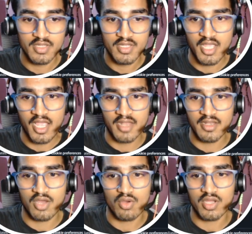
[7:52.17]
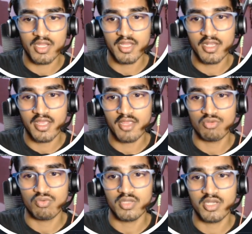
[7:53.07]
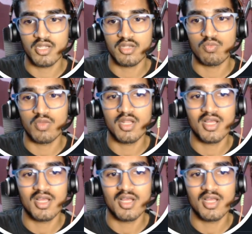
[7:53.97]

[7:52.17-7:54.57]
And now again I have to create one